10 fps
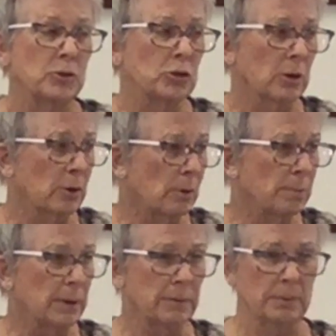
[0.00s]

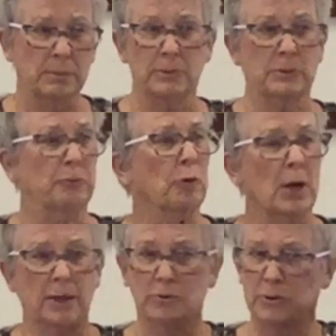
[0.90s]
Job's
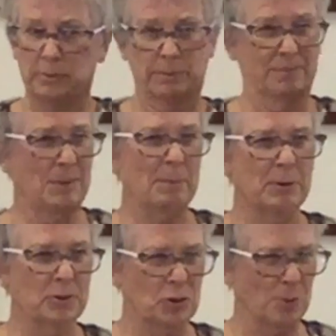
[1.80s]
friends,
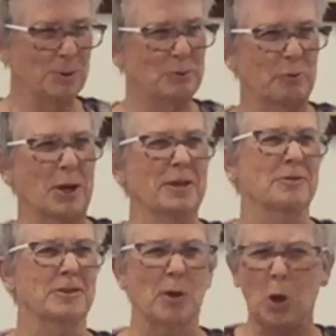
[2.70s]
remember Job's
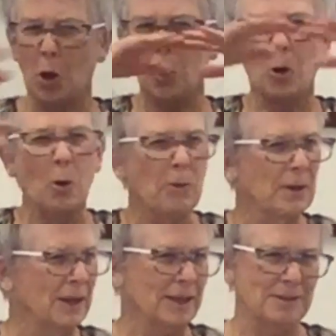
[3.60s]
friends, and the whole
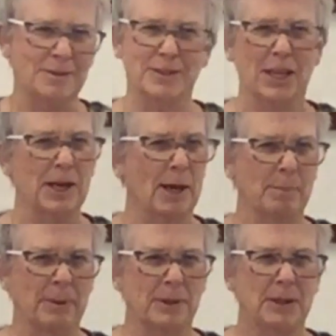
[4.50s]
thing is set
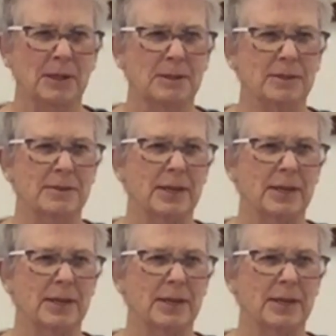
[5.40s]
up to